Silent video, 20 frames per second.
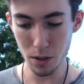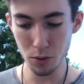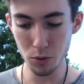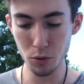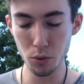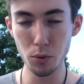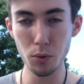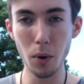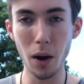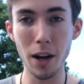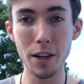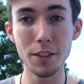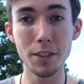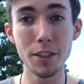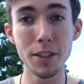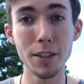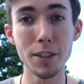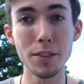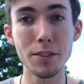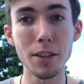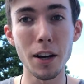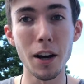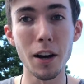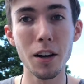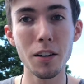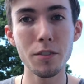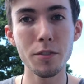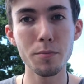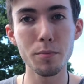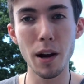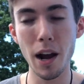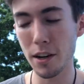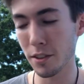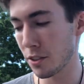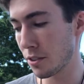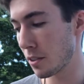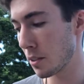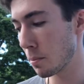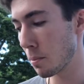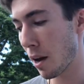to ideas of
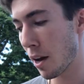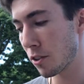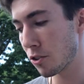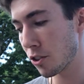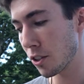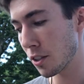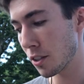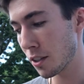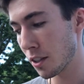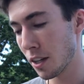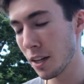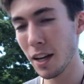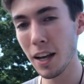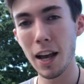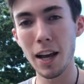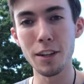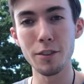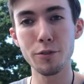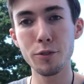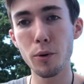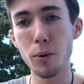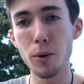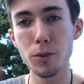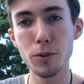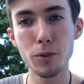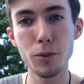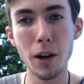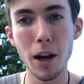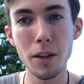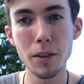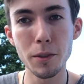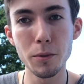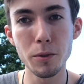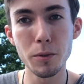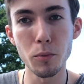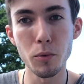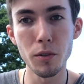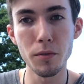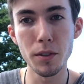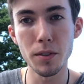practicing magic. And of course, Crowley was
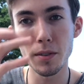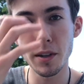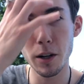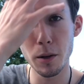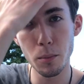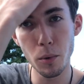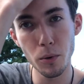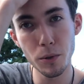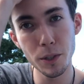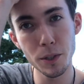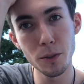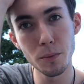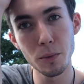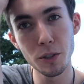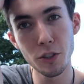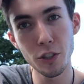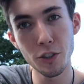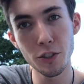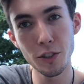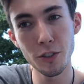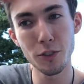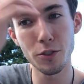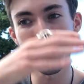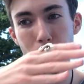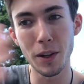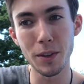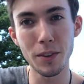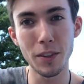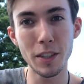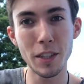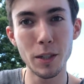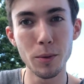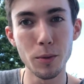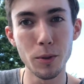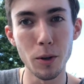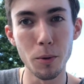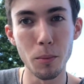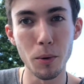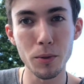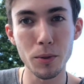more of a ceremonial magician, so I think he would
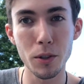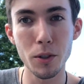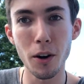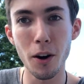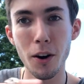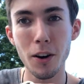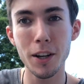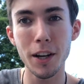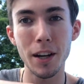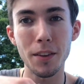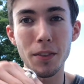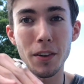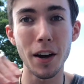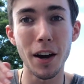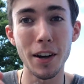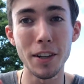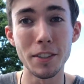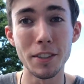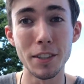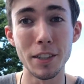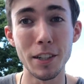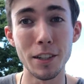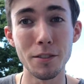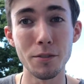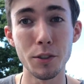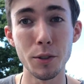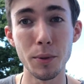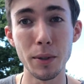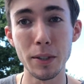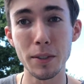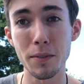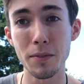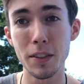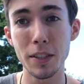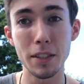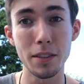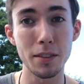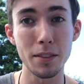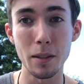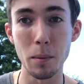almost gawk at the idea of doing
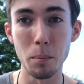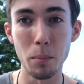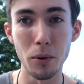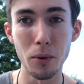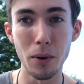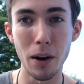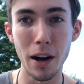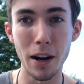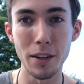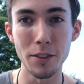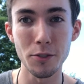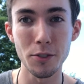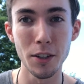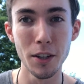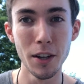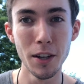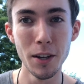something as simple as